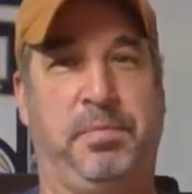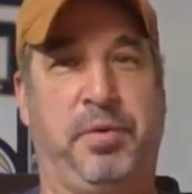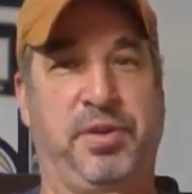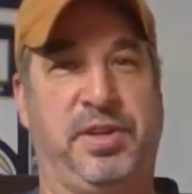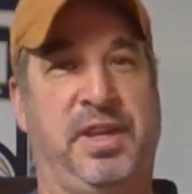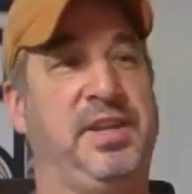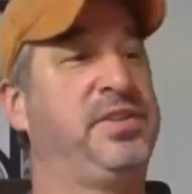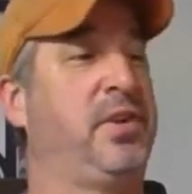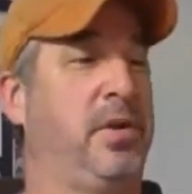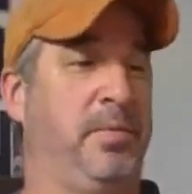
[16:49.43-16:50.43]
push your kids,
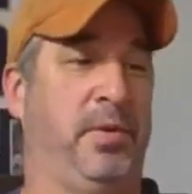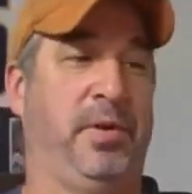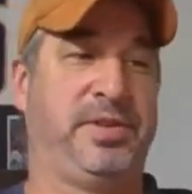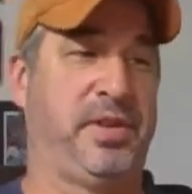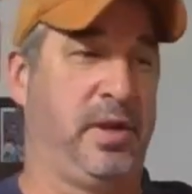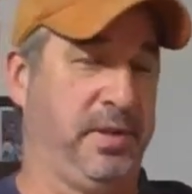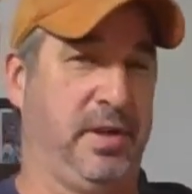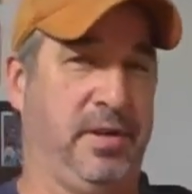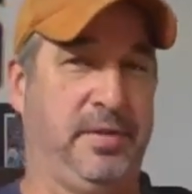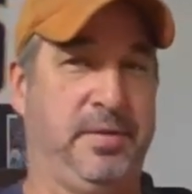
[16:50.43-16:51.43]
start them early, start them
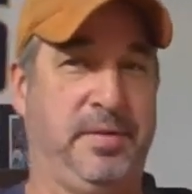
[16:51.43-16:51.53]
young.